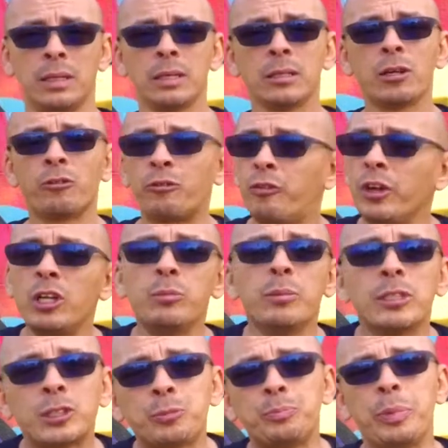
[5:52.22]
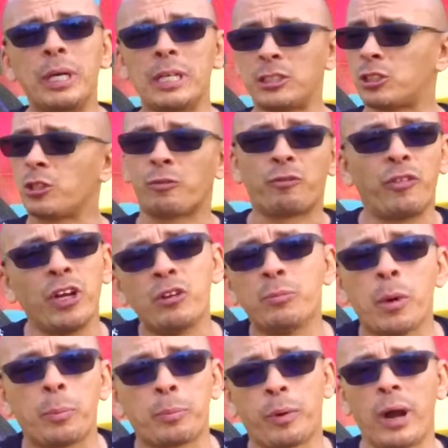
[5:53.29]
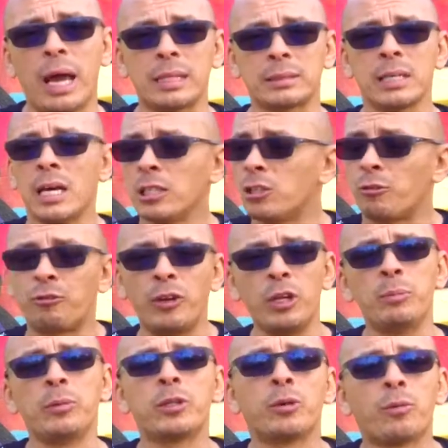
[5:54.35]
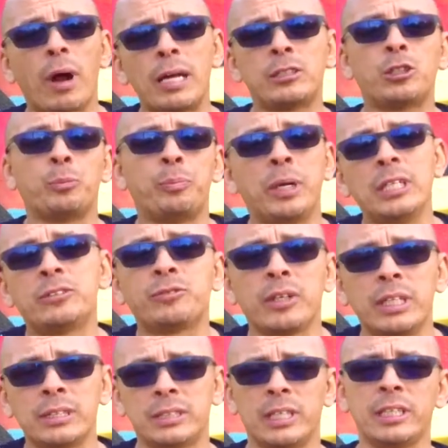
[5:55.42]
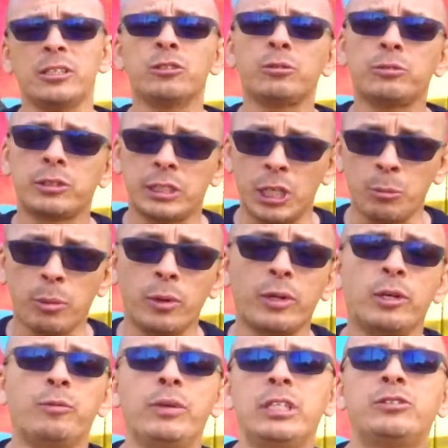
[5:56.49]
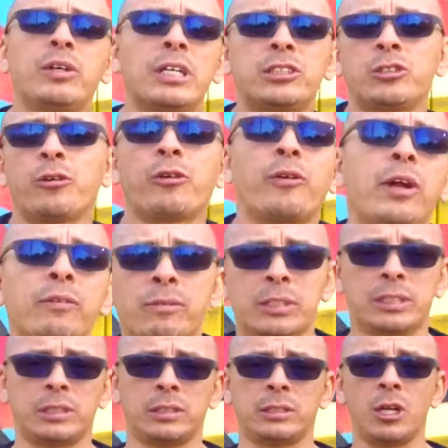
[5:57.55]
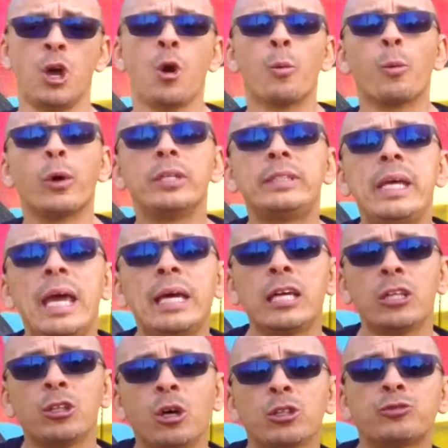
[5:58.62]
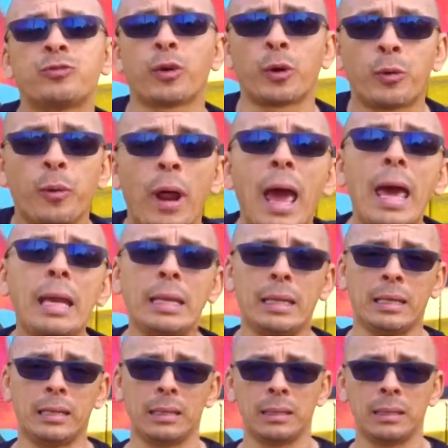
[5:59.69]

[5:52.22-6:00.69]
the freedom of speech, the freedom of press, the freedom, the right to peacefully assemble and redress of grievances. We're taking those for granted.